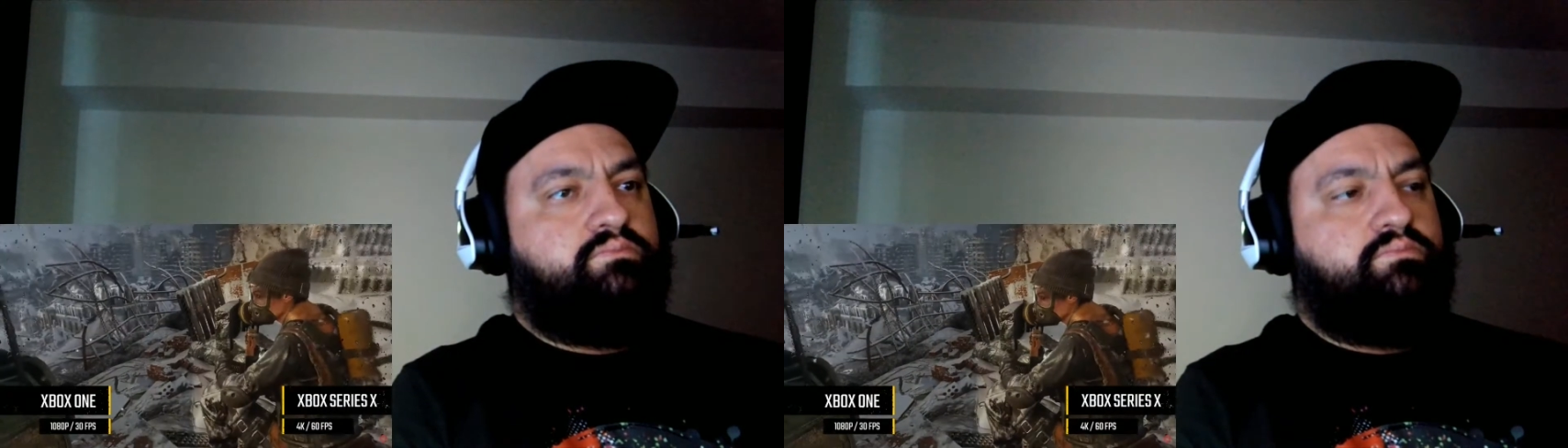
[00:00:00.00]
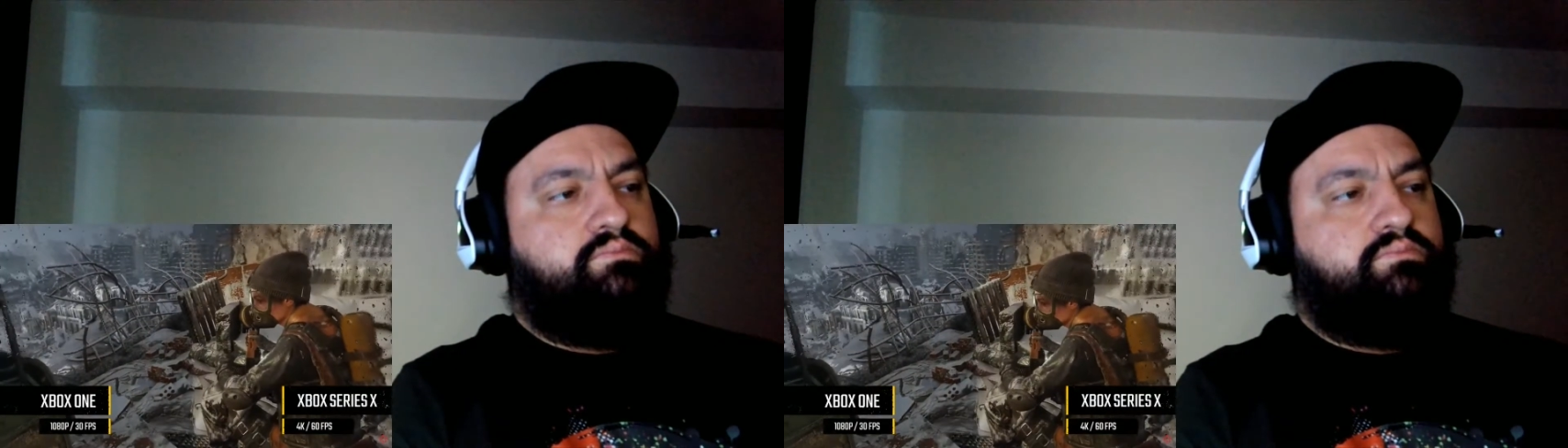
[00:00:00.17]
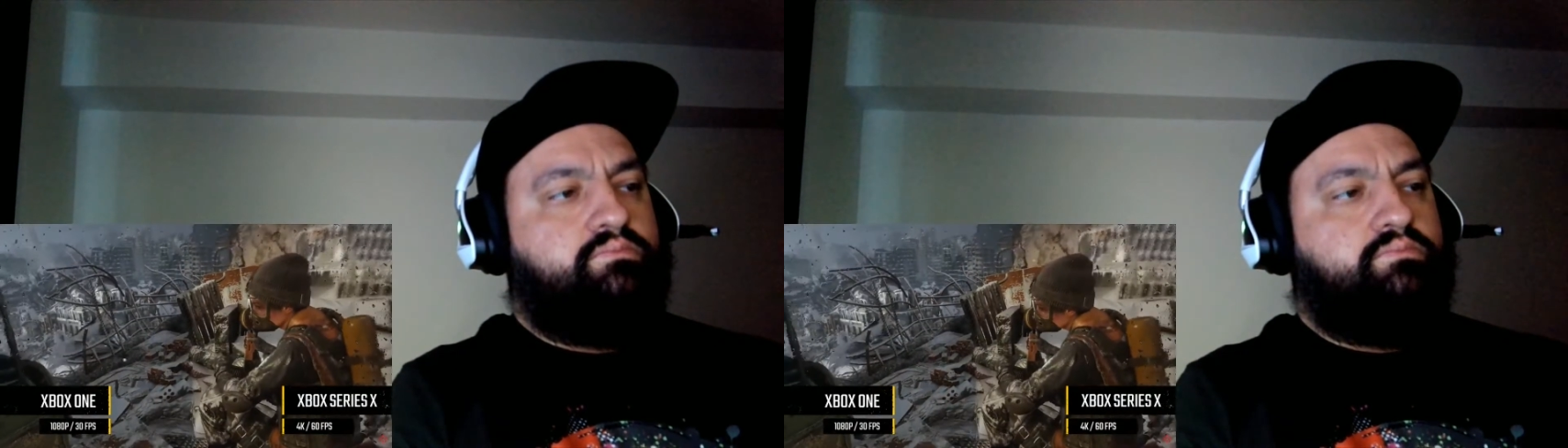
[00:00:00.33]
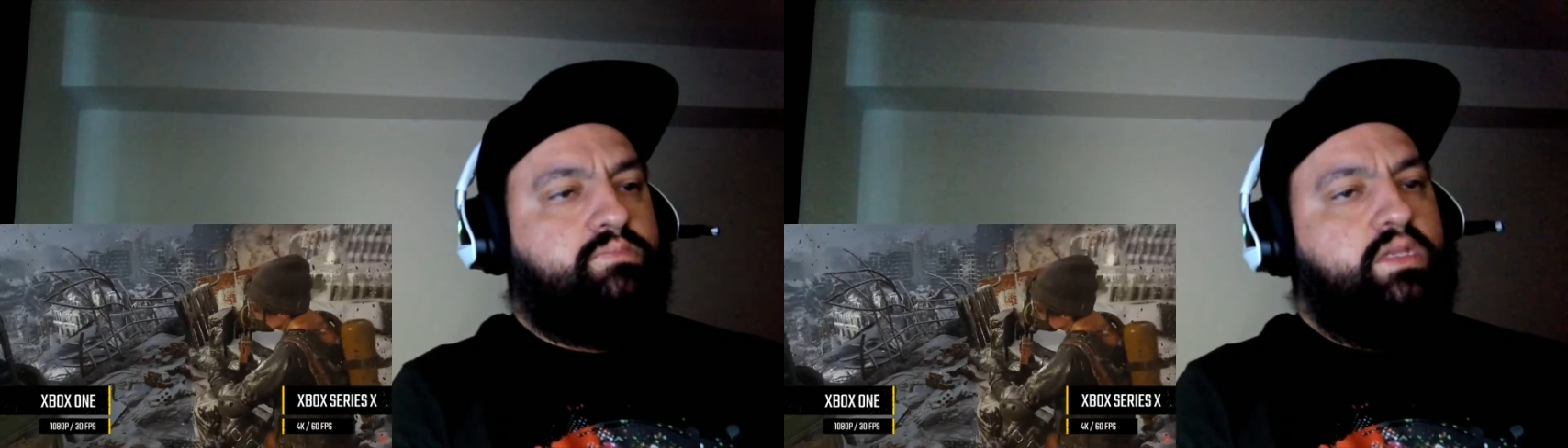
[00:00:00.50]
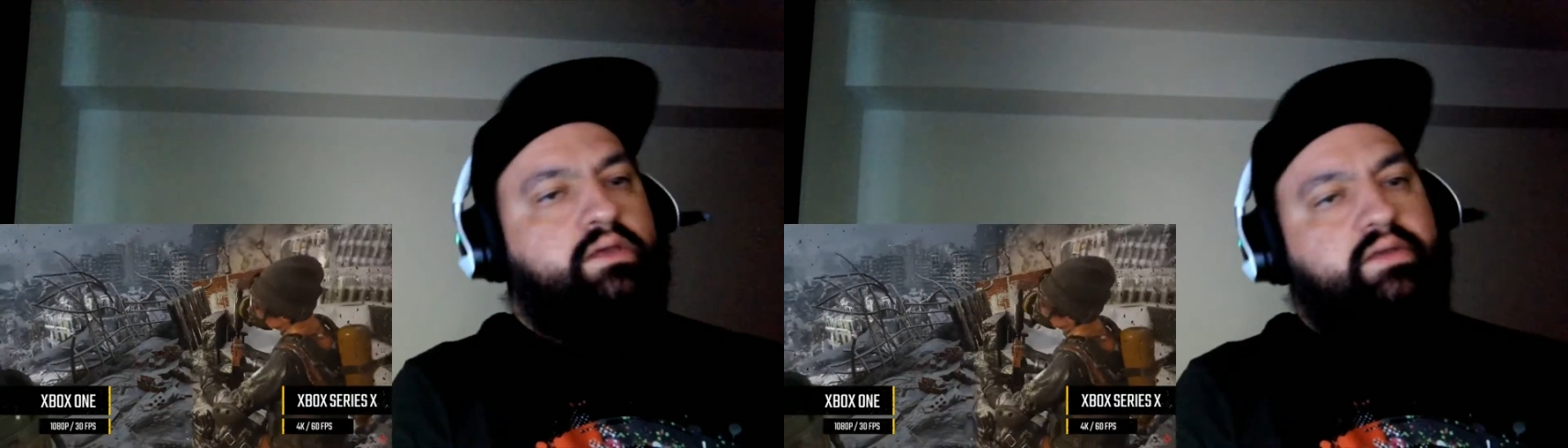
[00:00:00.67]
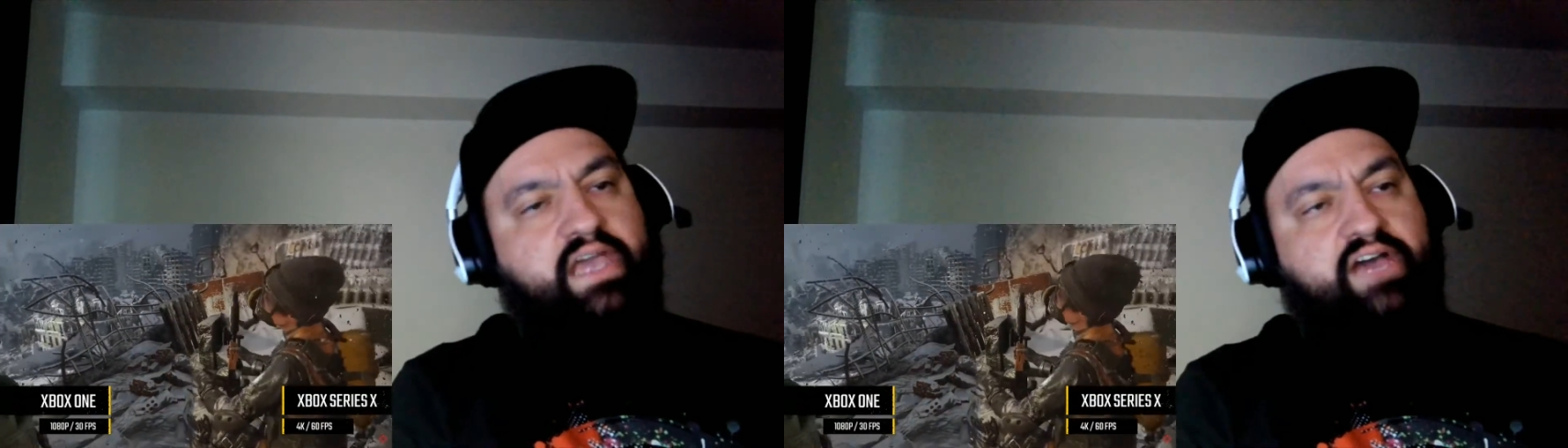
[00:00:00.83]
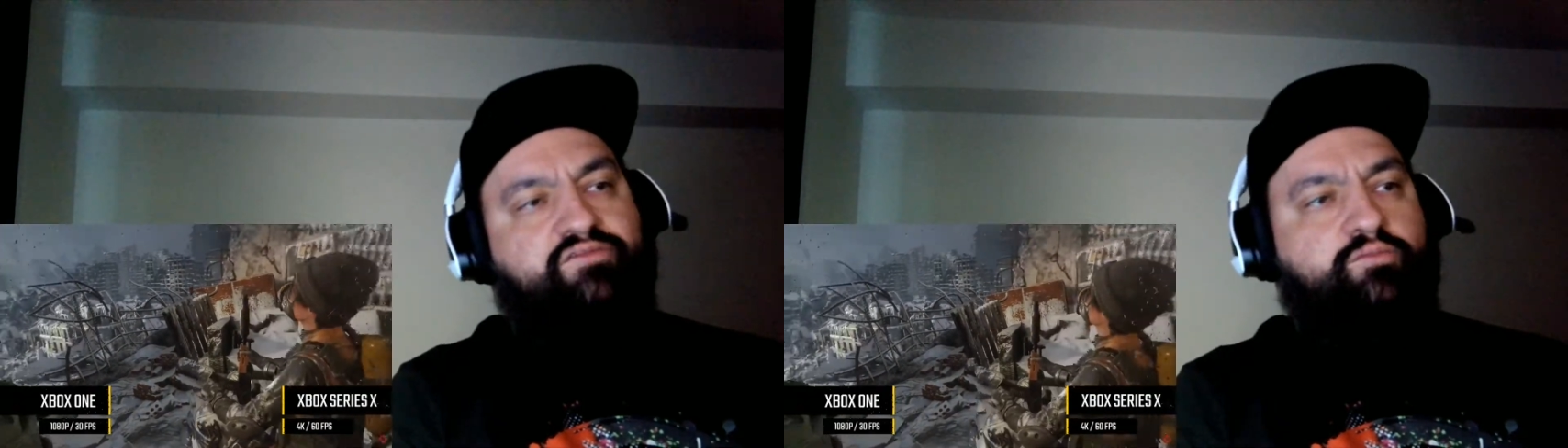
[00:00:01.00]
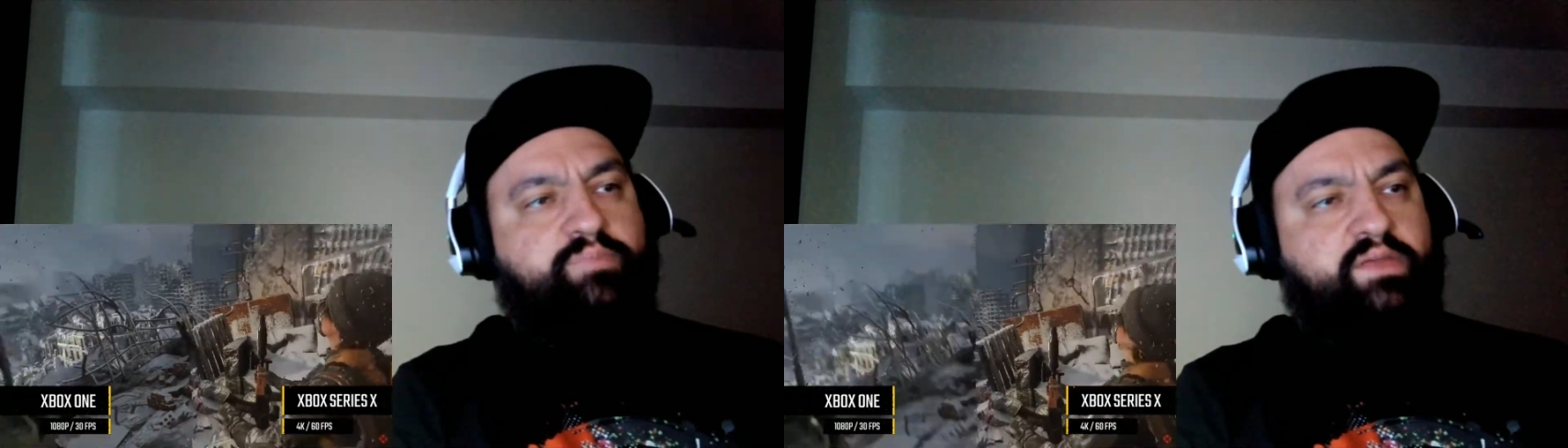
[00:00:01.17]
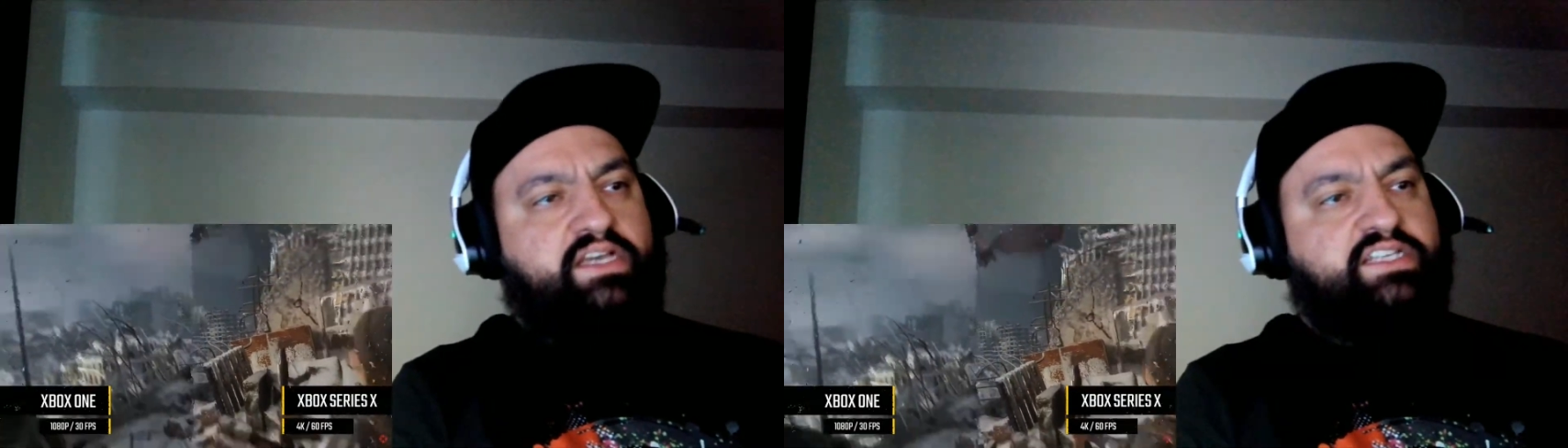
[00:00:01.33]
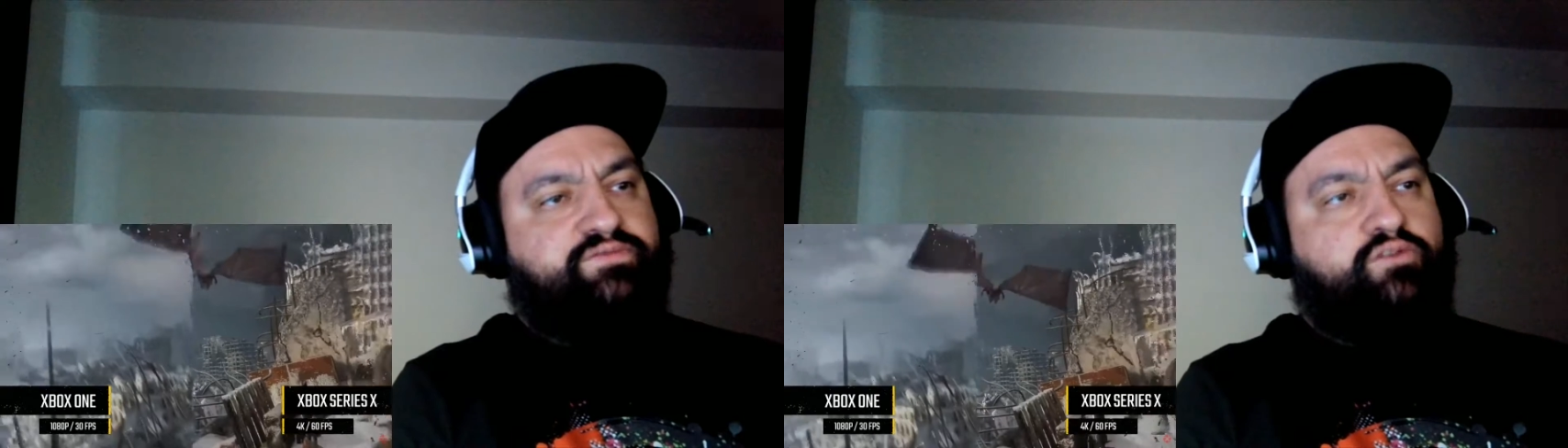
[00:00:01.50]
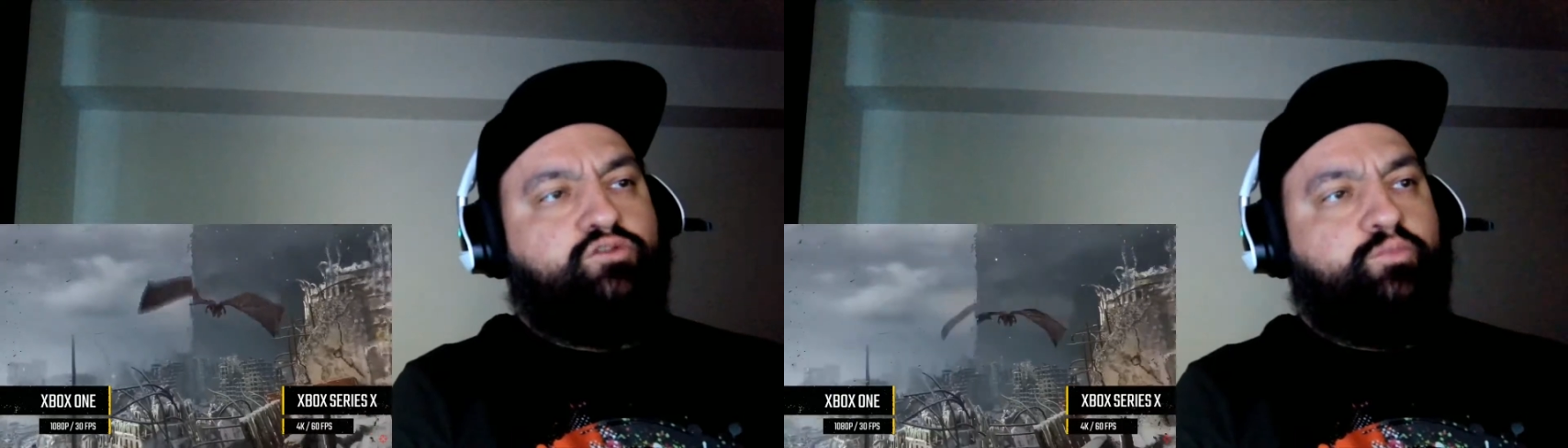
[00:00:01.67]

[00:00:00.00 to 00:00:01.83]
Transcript: pipeline, yeah, only made PS4 possible